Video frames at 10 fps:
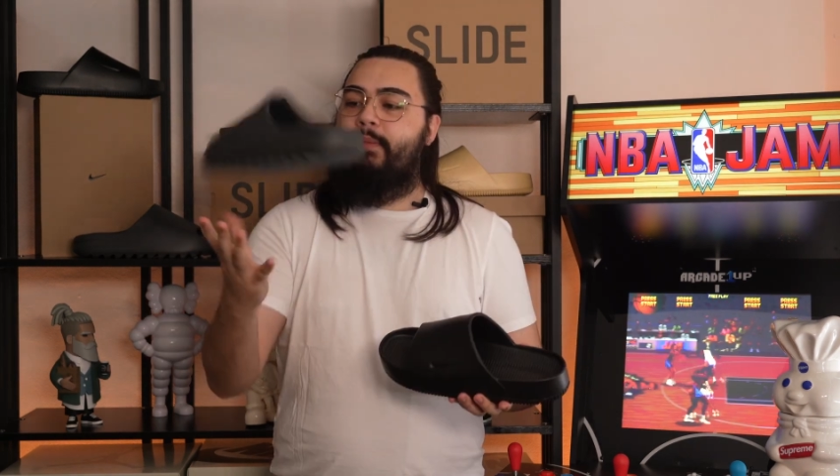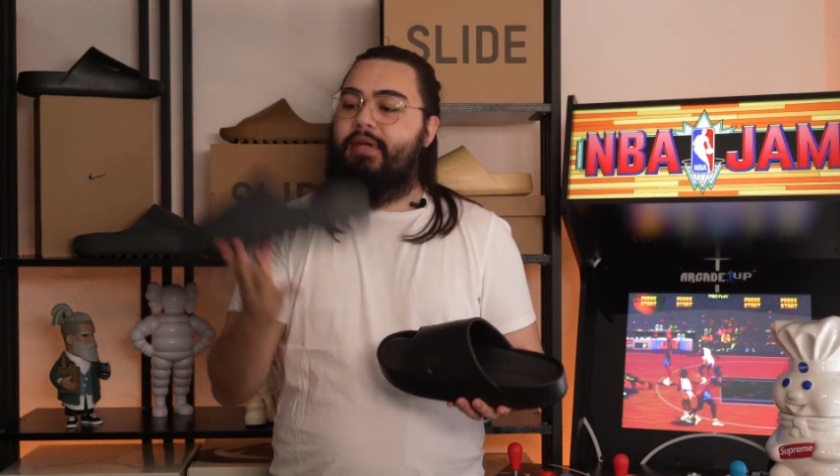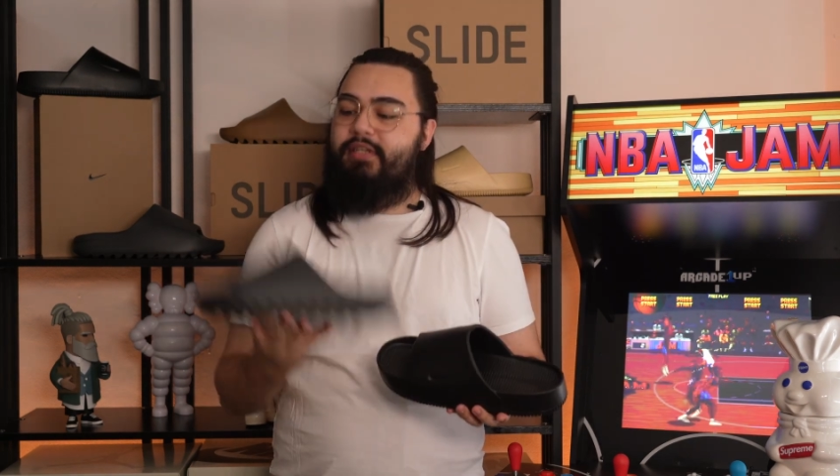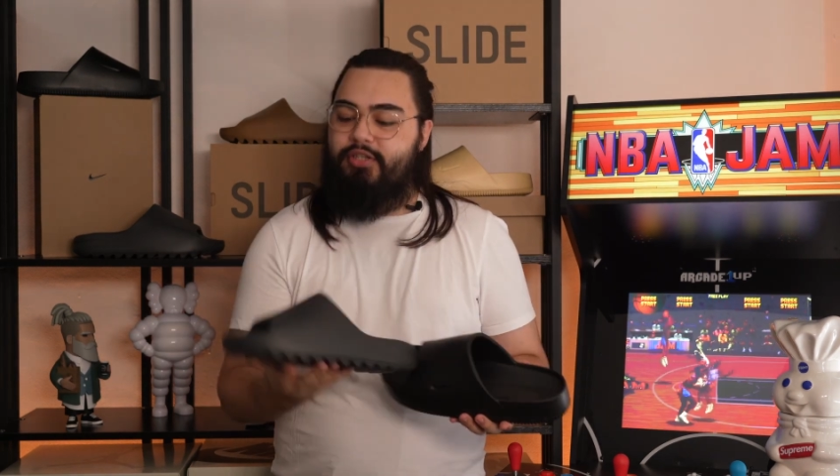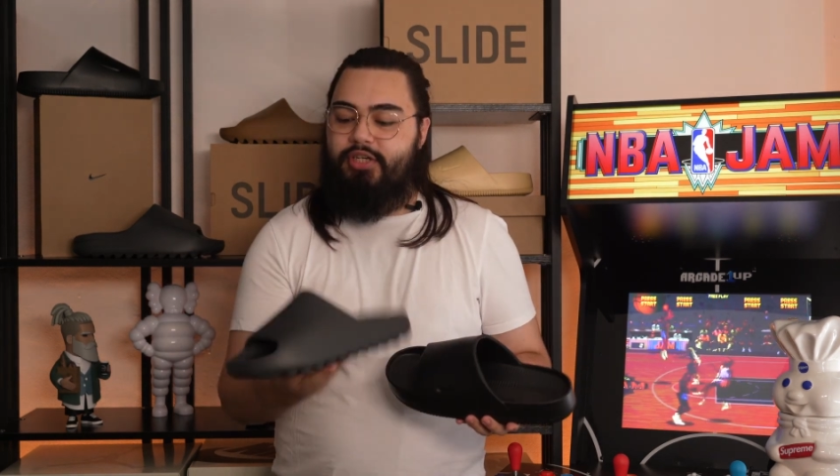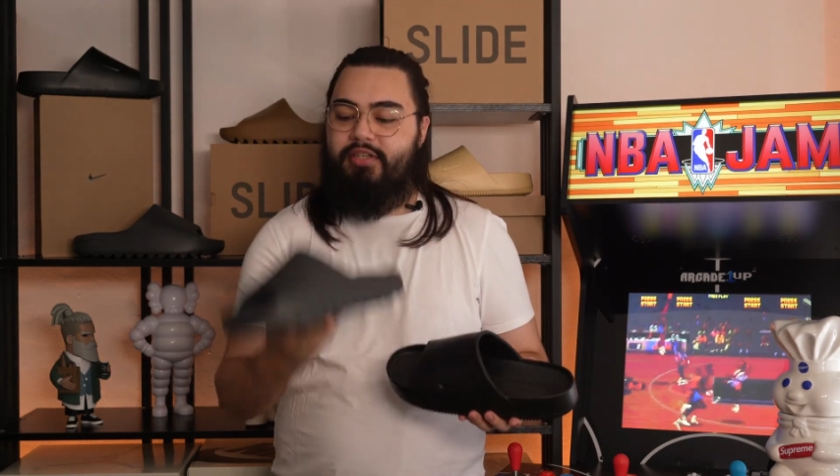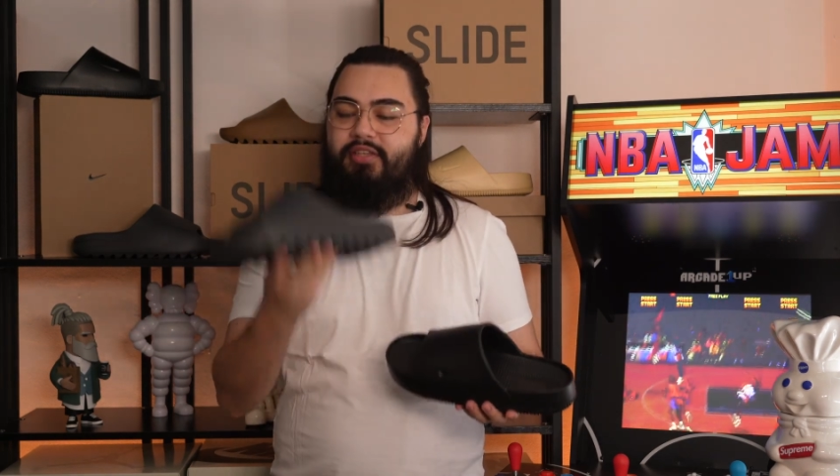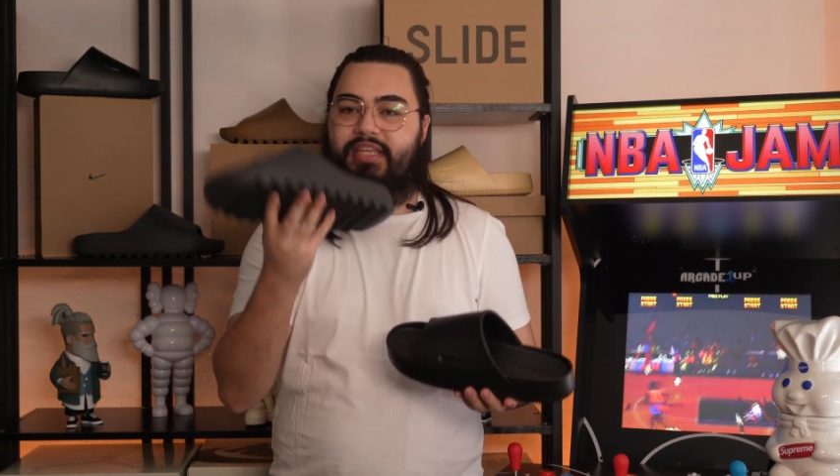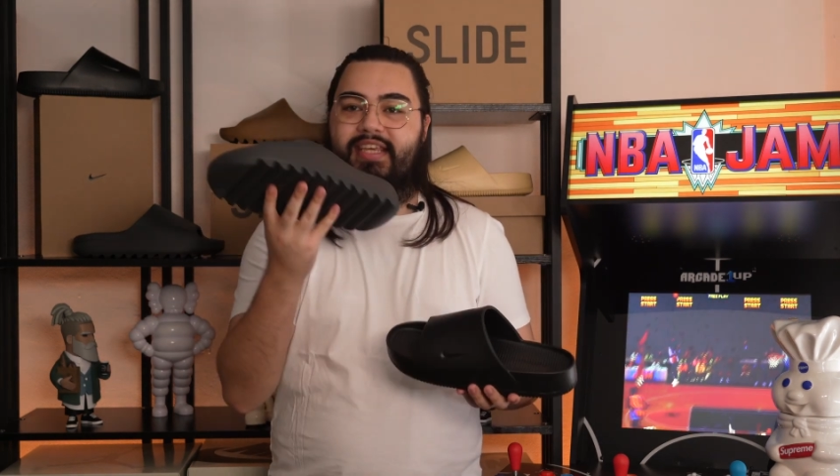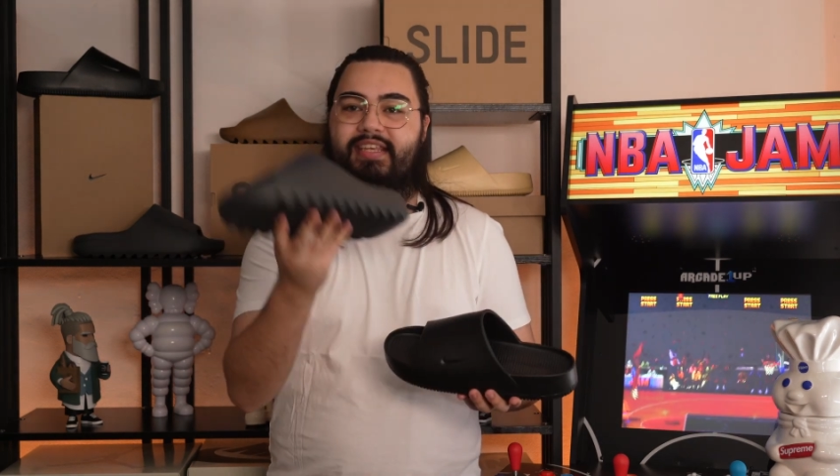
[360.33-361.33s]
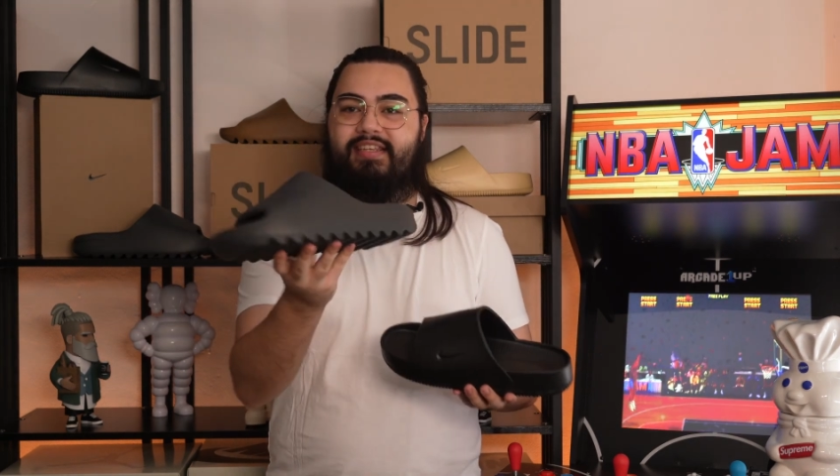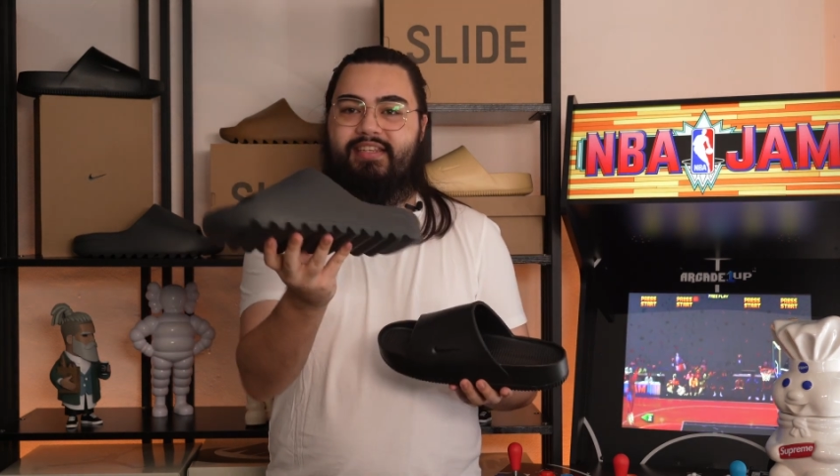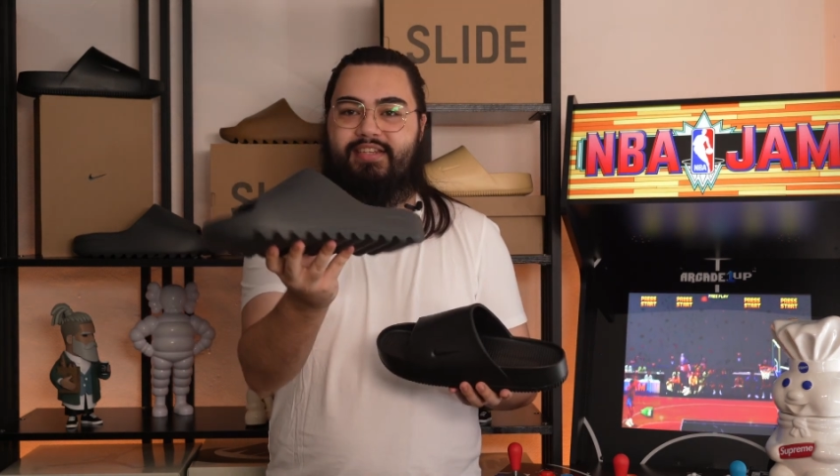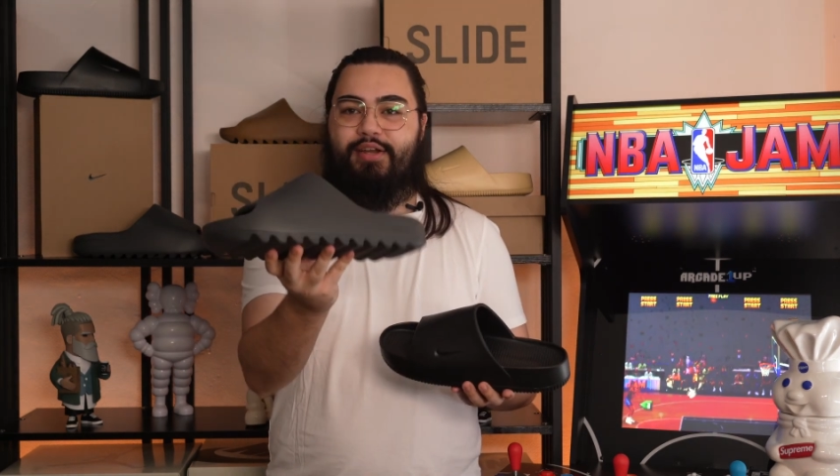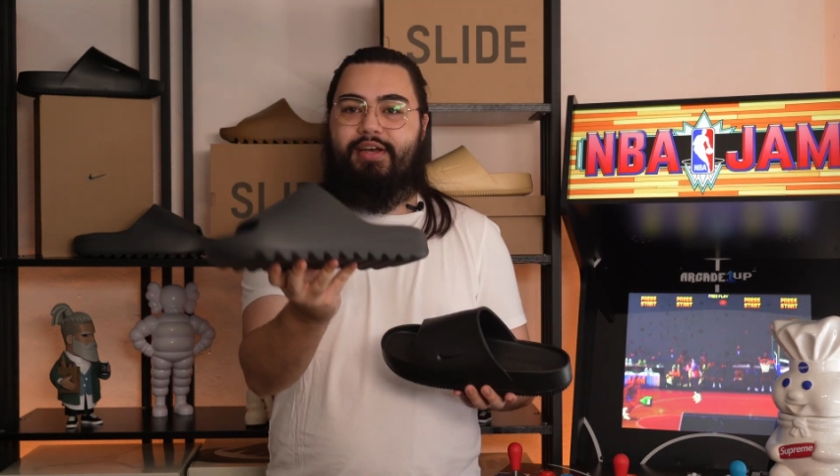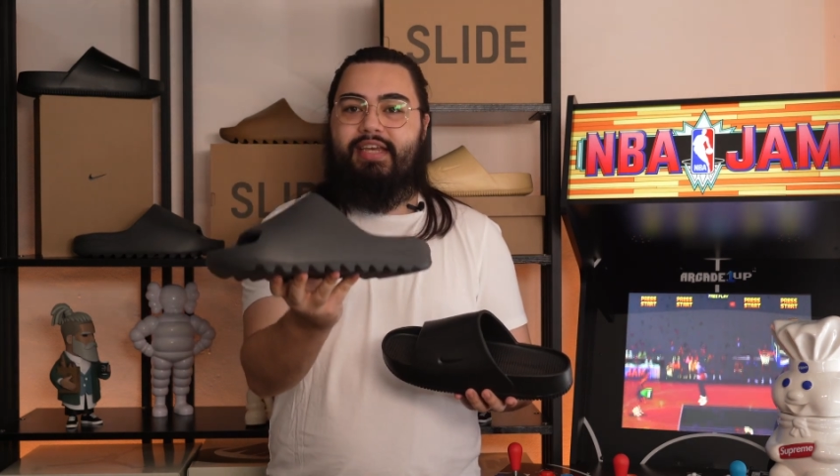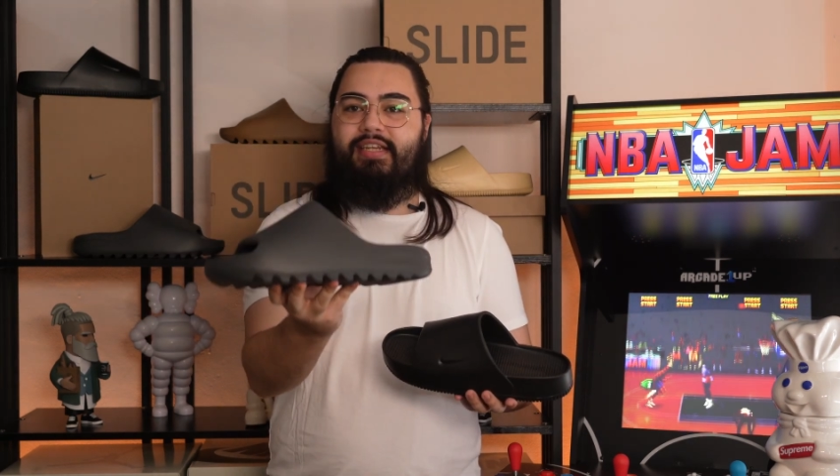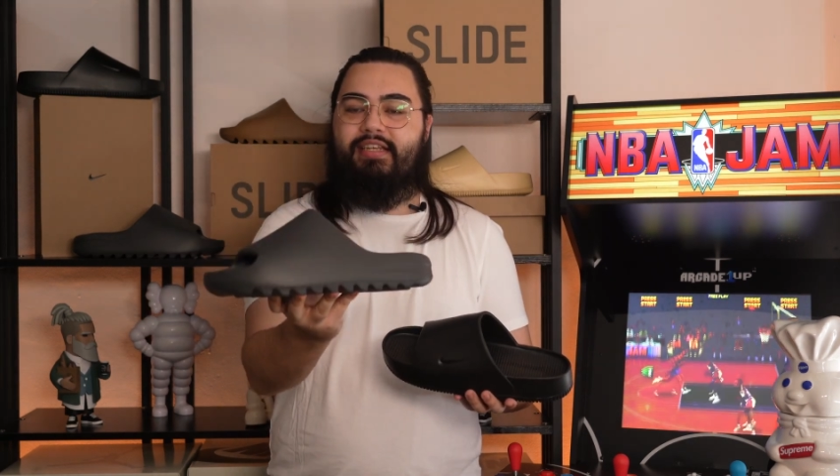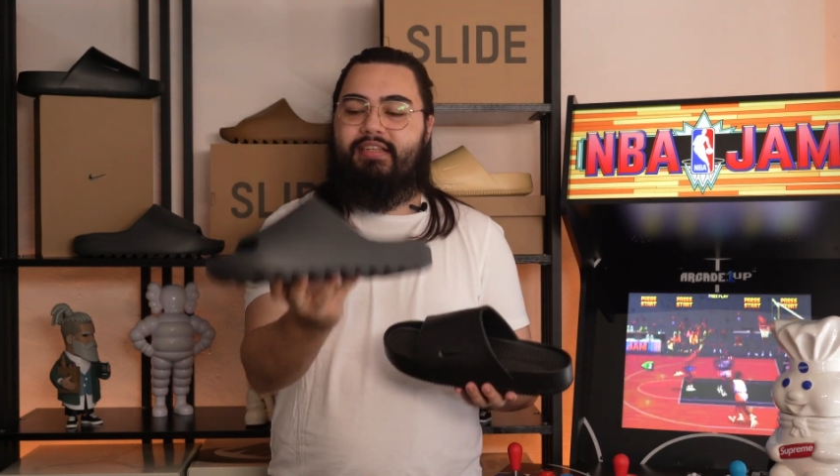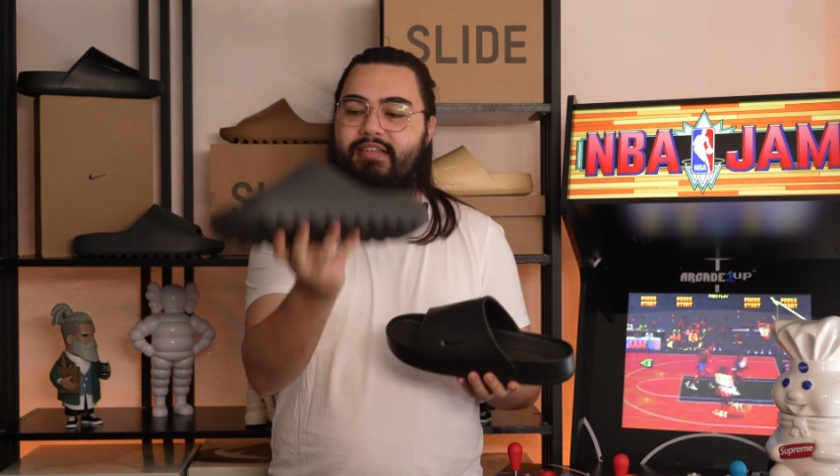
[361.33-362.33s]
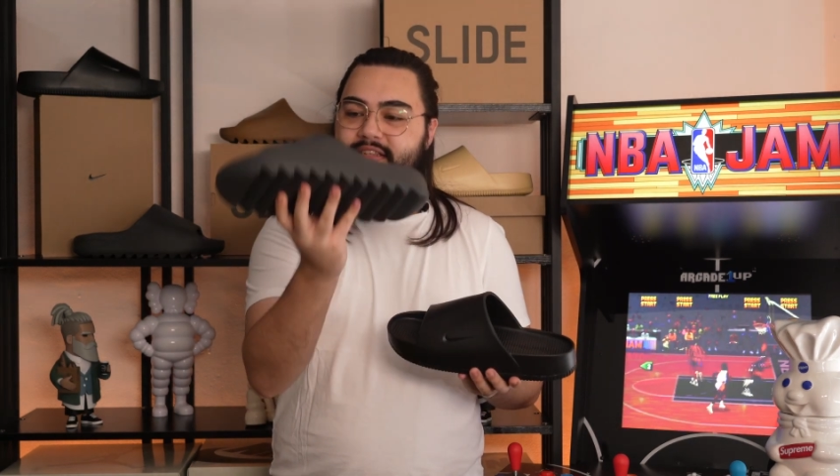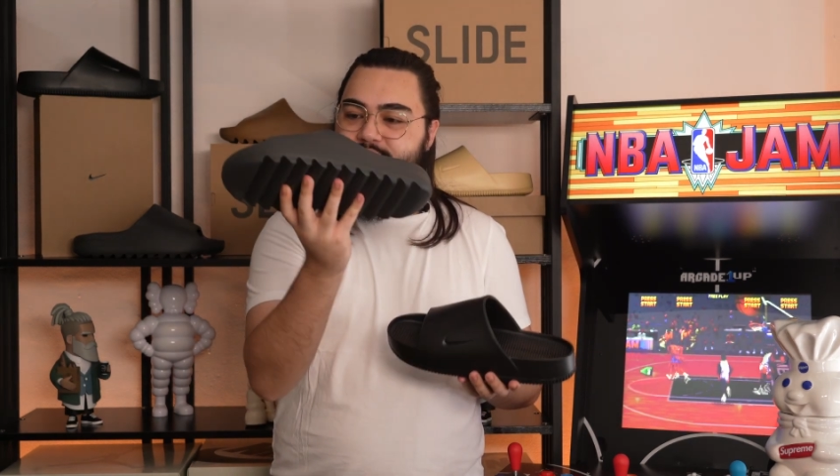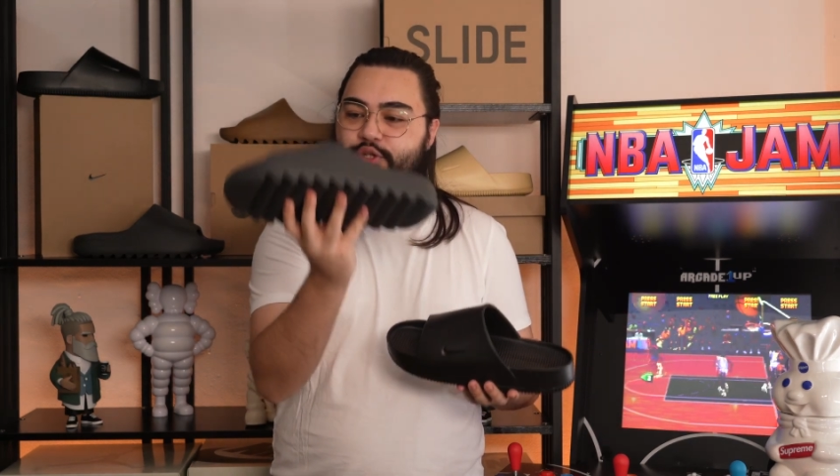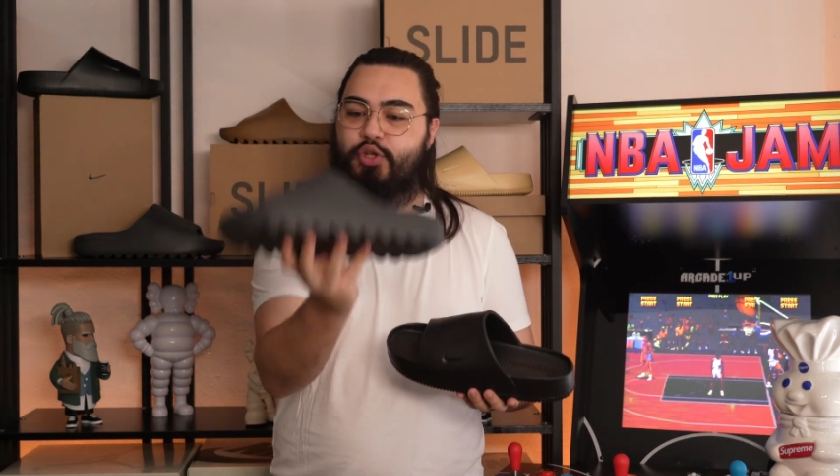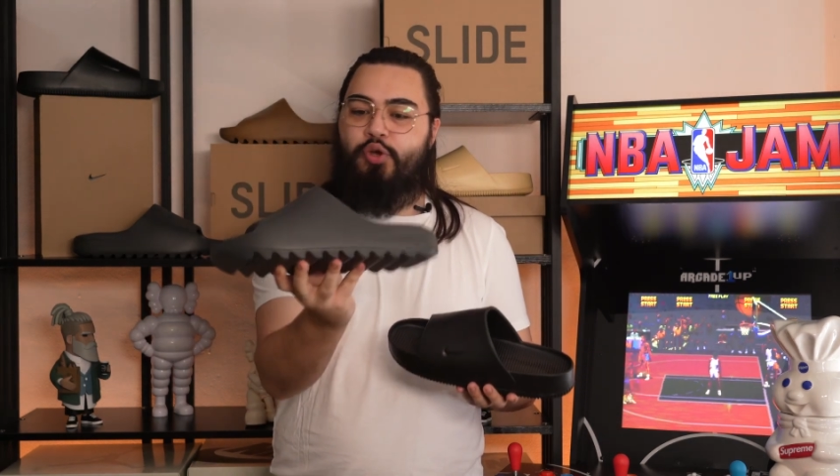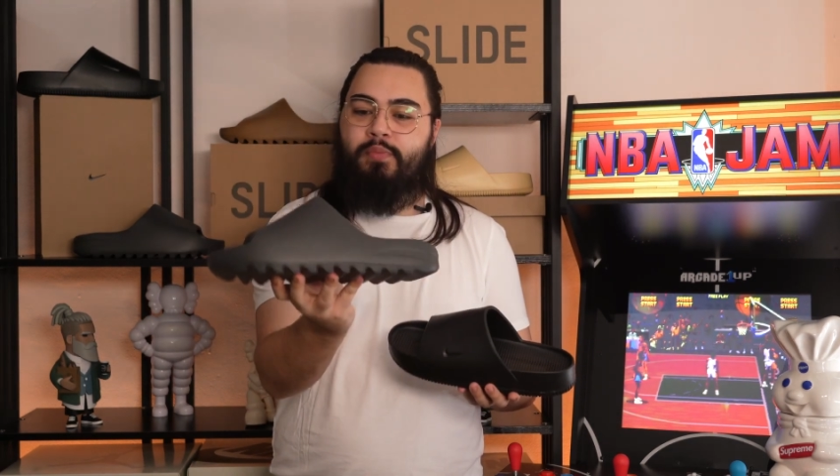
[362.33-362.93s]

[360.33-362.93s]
but it's just the Yeezy slide is so